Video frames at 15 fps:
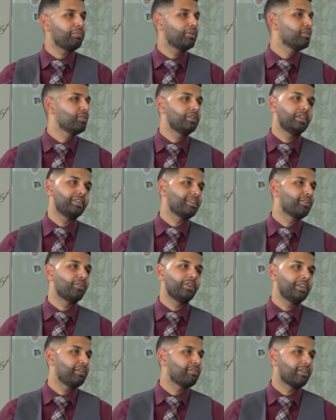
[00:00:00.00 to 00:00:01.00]
You don't need to go
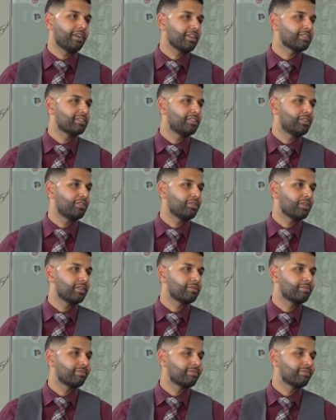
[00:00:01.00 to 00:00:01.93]
anywhere else to do it